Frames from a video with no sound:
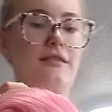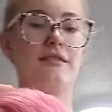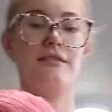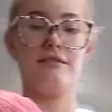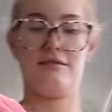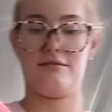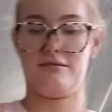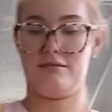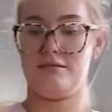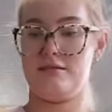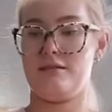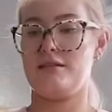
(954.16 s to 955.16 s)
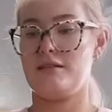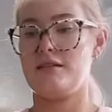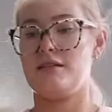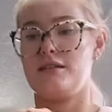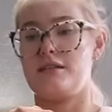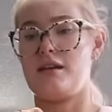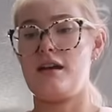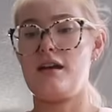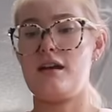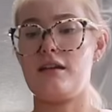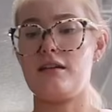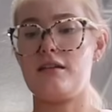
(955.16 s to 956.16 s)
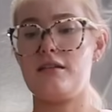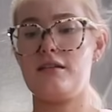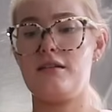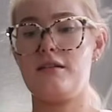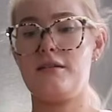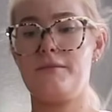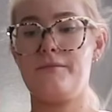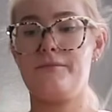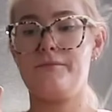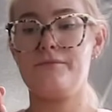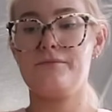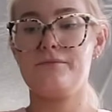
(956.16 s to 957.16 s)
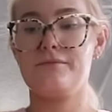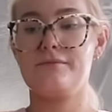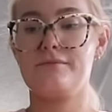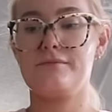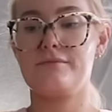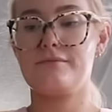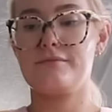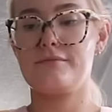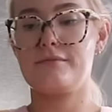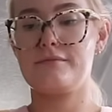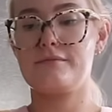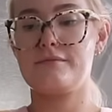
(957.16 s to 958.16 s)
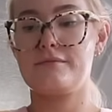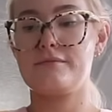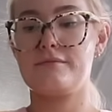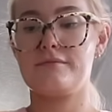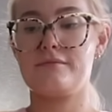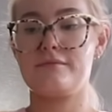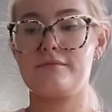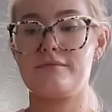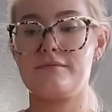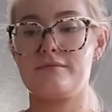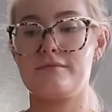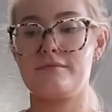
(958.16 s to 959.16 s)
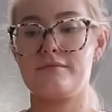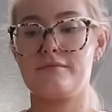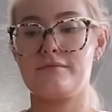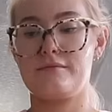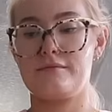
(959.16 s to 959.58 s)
The person shown says nothing.